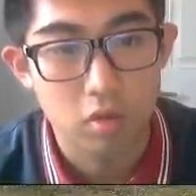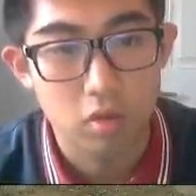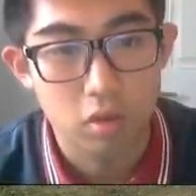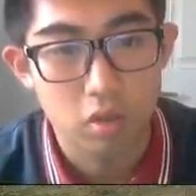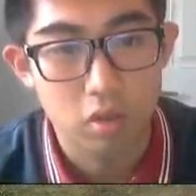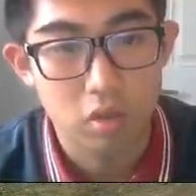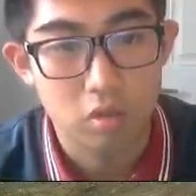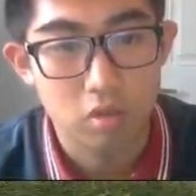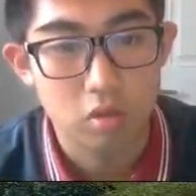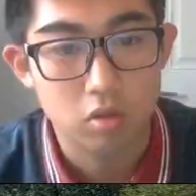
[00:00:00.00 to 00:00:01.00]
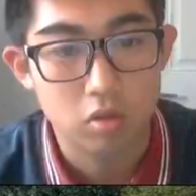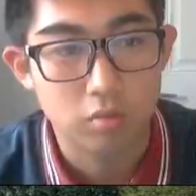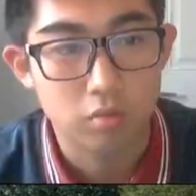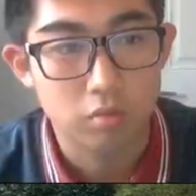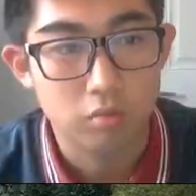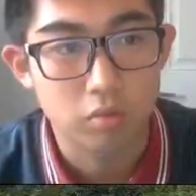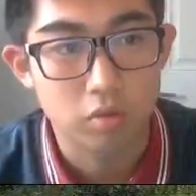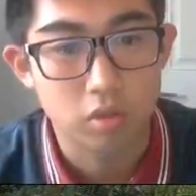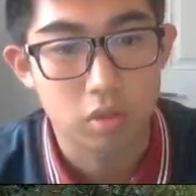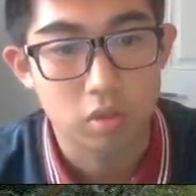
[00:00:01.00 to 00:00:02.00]
Yes, good job,
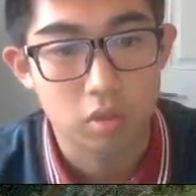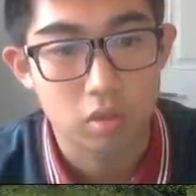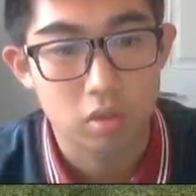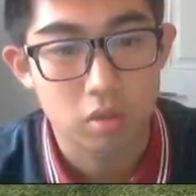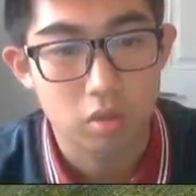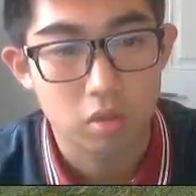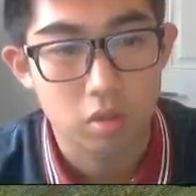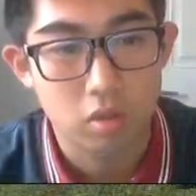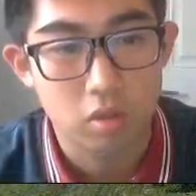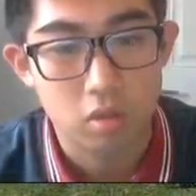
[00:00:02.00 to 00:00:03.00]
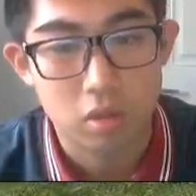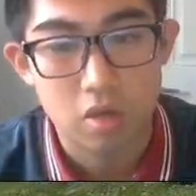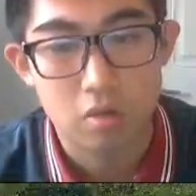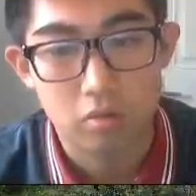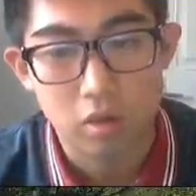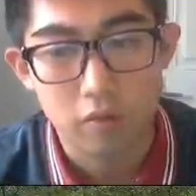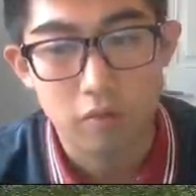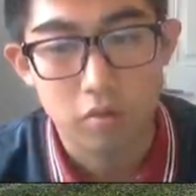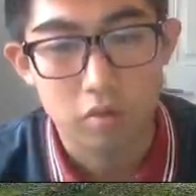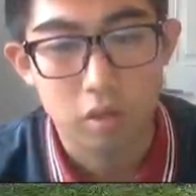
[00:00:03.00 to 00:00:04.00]
Borsig. Now give
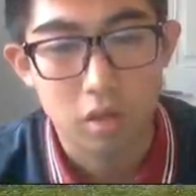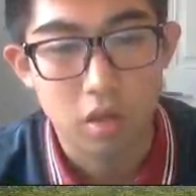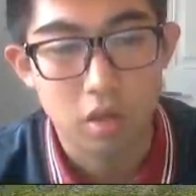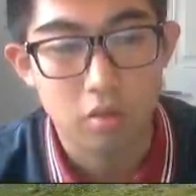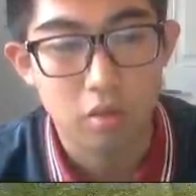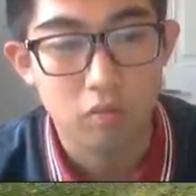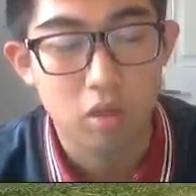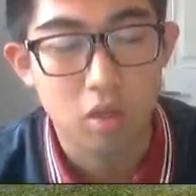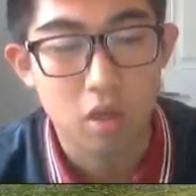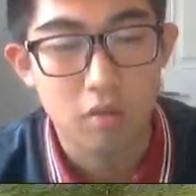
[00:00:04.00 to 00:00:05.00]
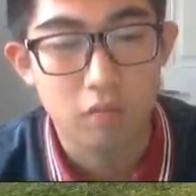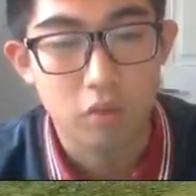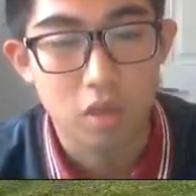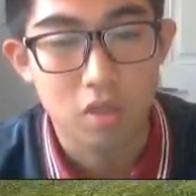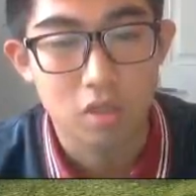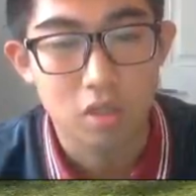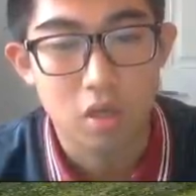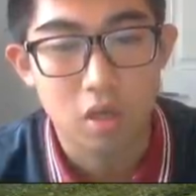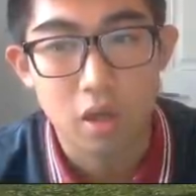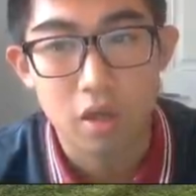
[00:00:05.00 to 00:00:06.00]
the time for the
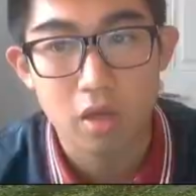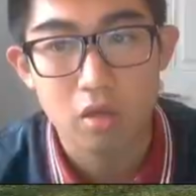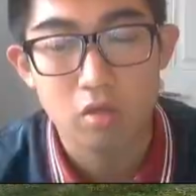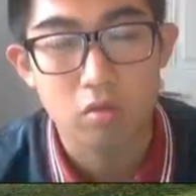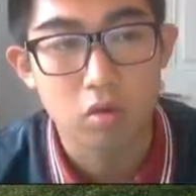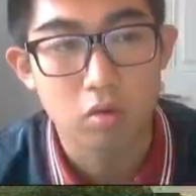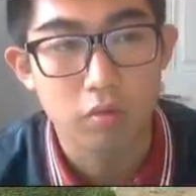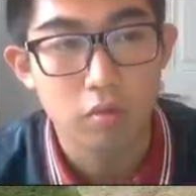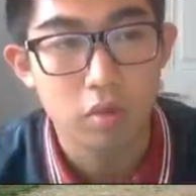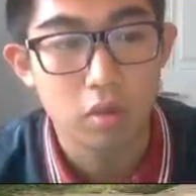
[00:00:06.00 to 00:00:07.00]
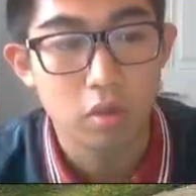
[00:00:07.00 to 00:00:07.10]
STI to go forward